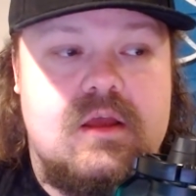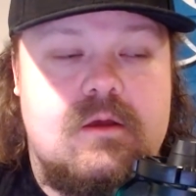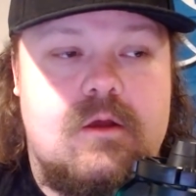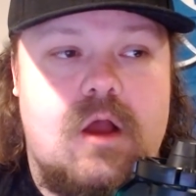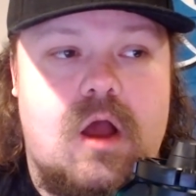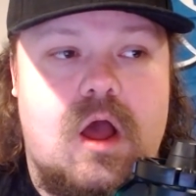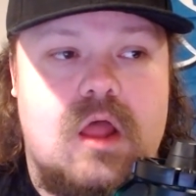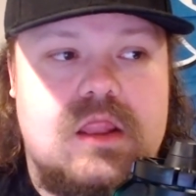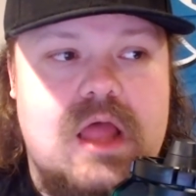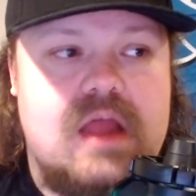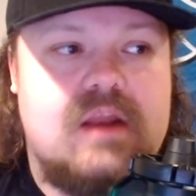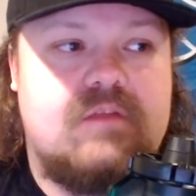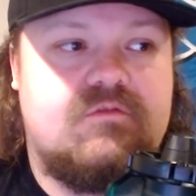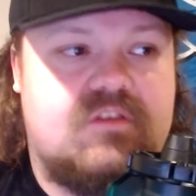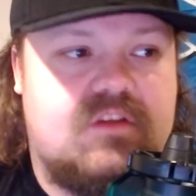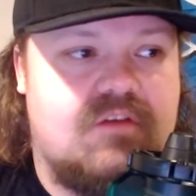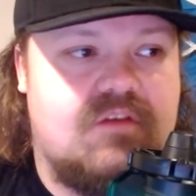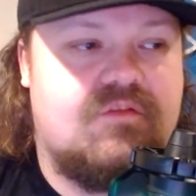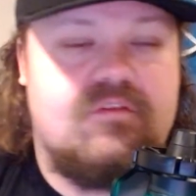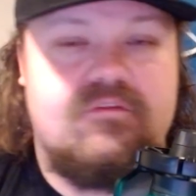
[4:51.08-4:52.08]
a lot of
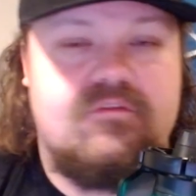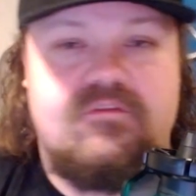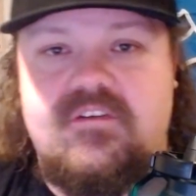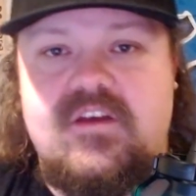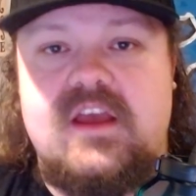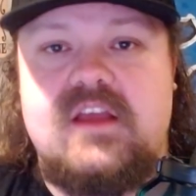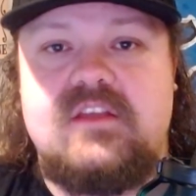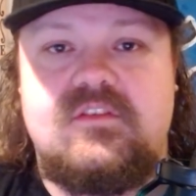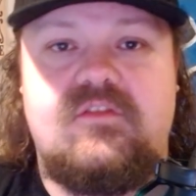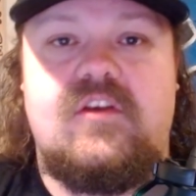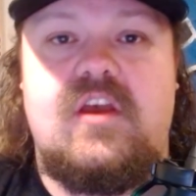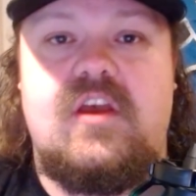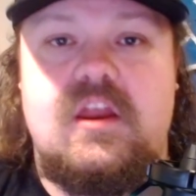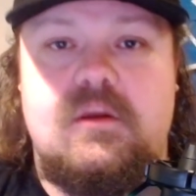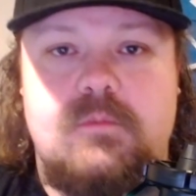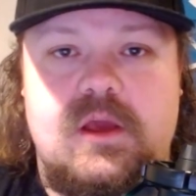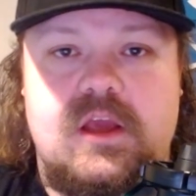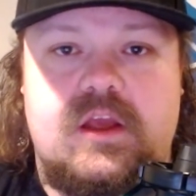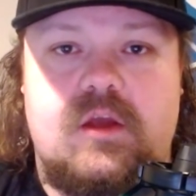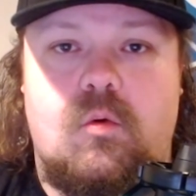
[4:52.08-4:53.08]
different fans of
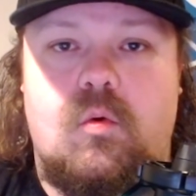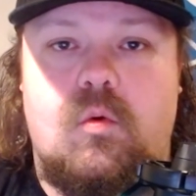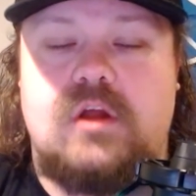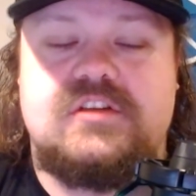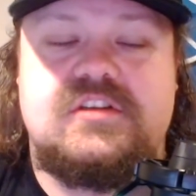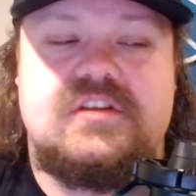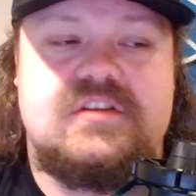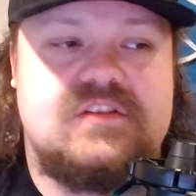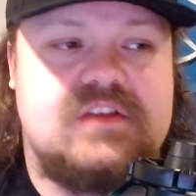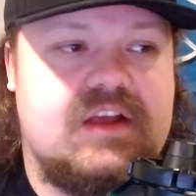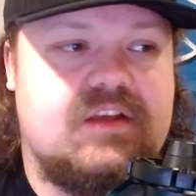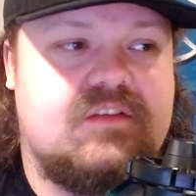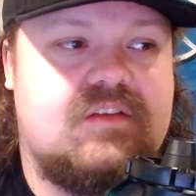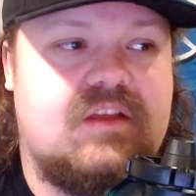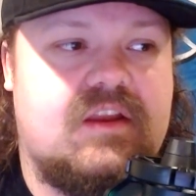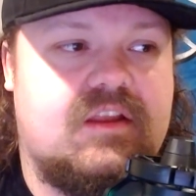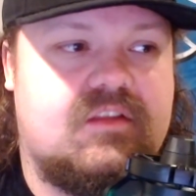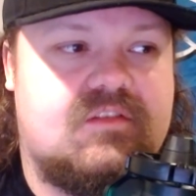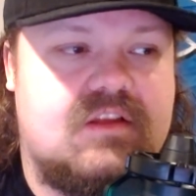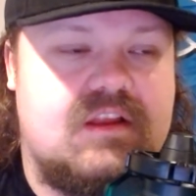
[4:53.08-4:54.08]
anime can watch because, like I
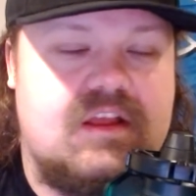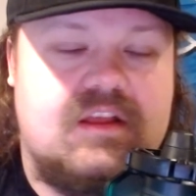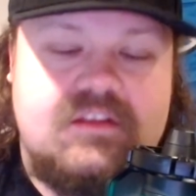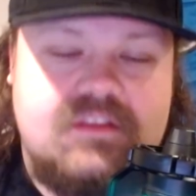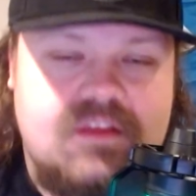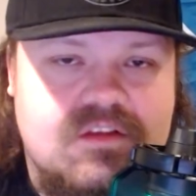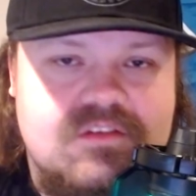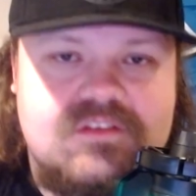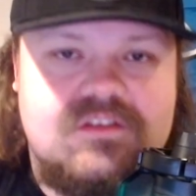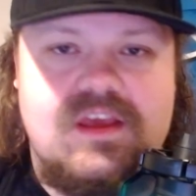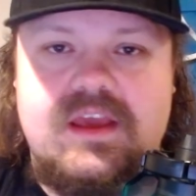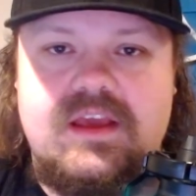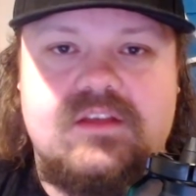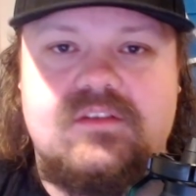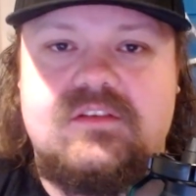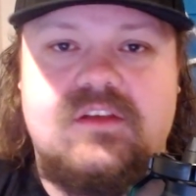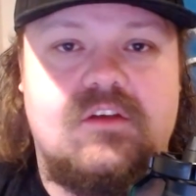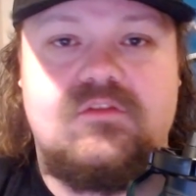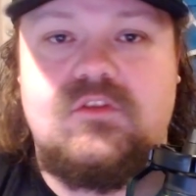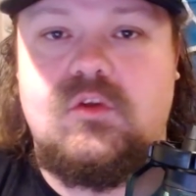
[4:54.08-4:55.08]
said, it doesn't take
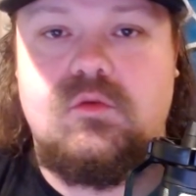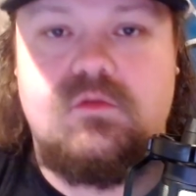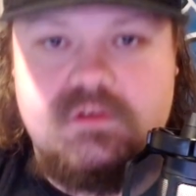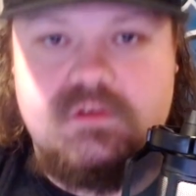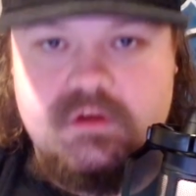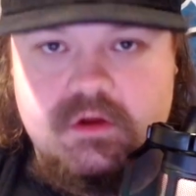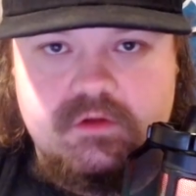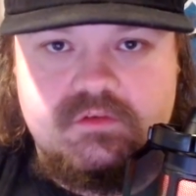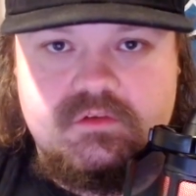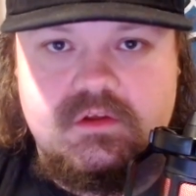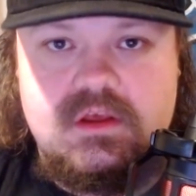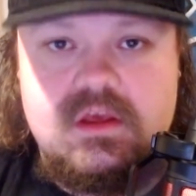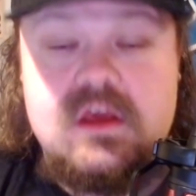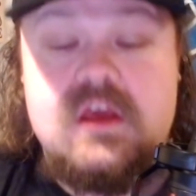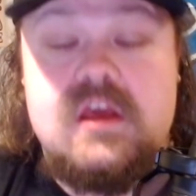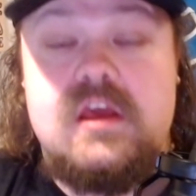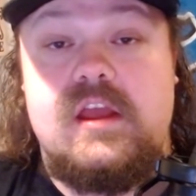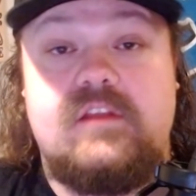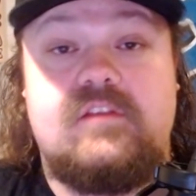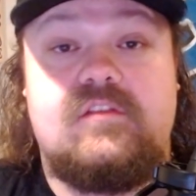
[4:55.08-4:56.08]
itself too seriously.
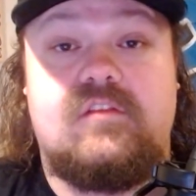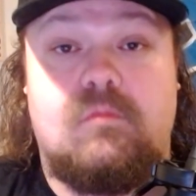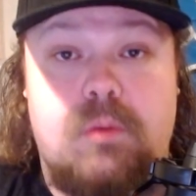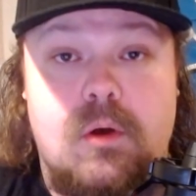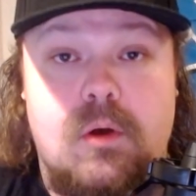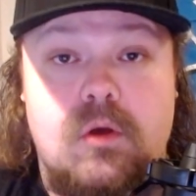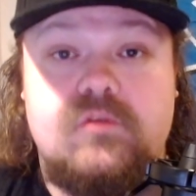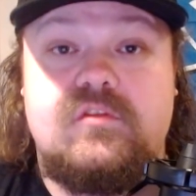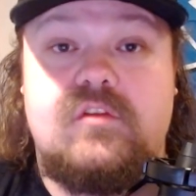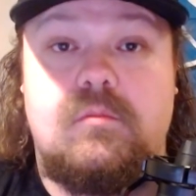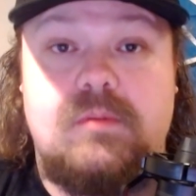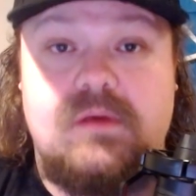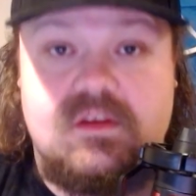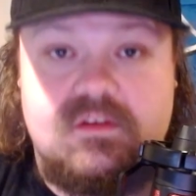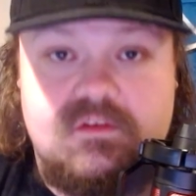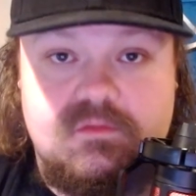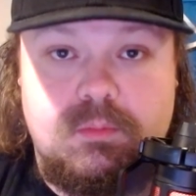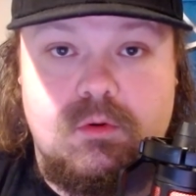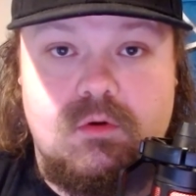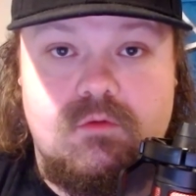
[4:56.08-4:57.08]
It's supposed to be a
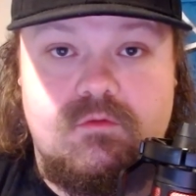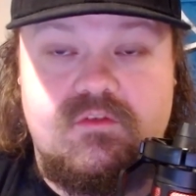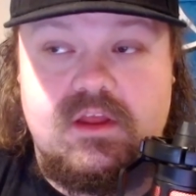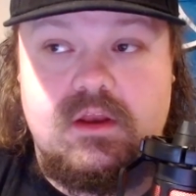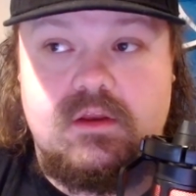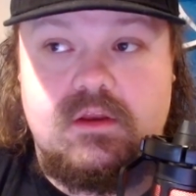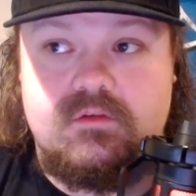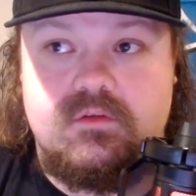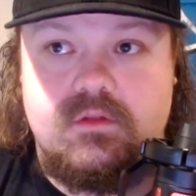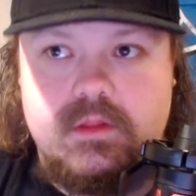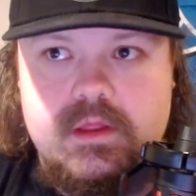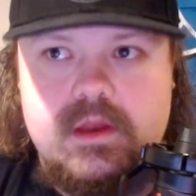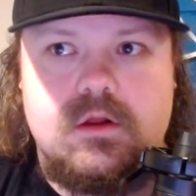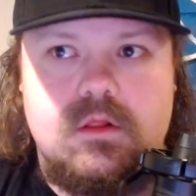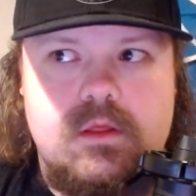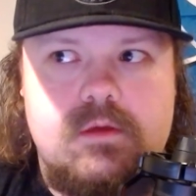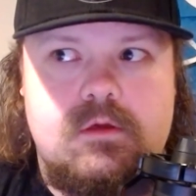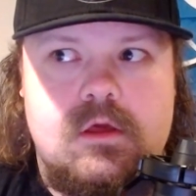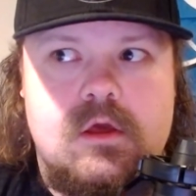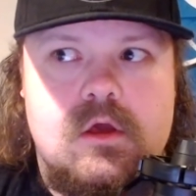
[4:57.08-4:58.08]
spoof. It is
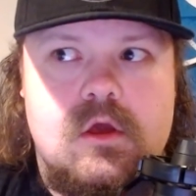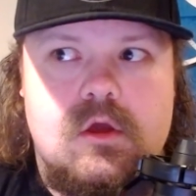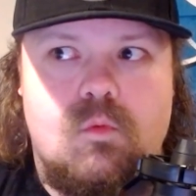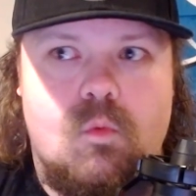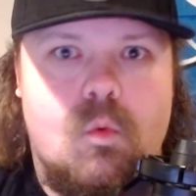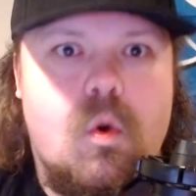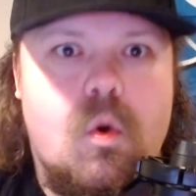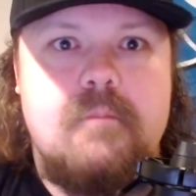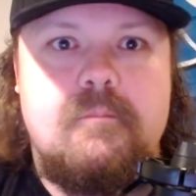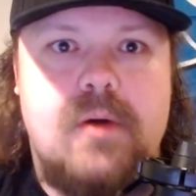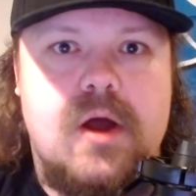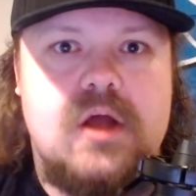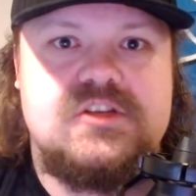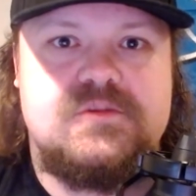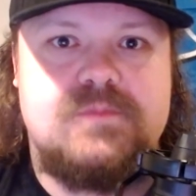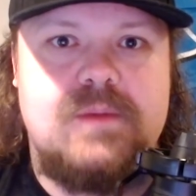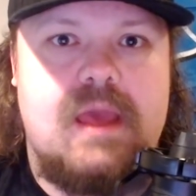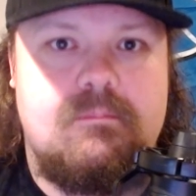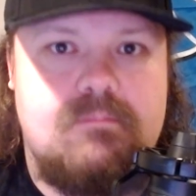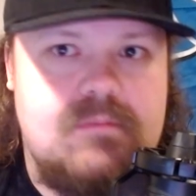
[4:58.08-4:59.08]
literally One
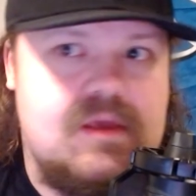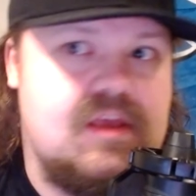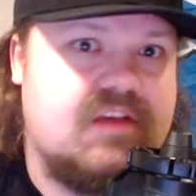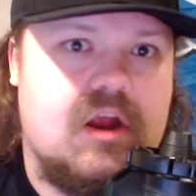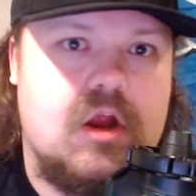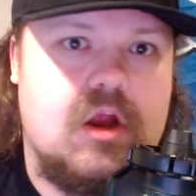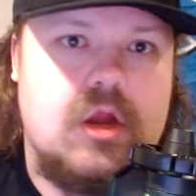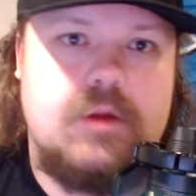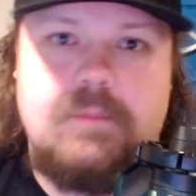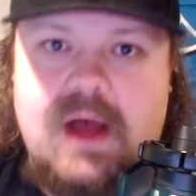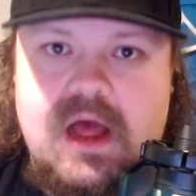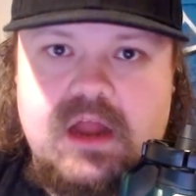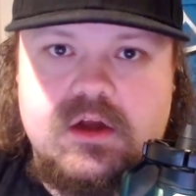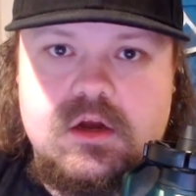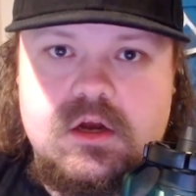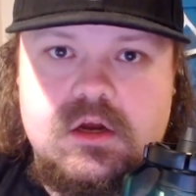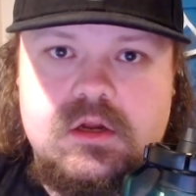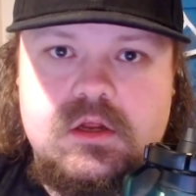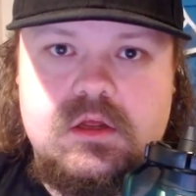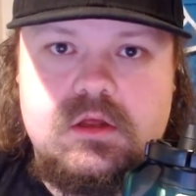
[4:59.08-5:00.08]
Punch Man meets Harry Potter.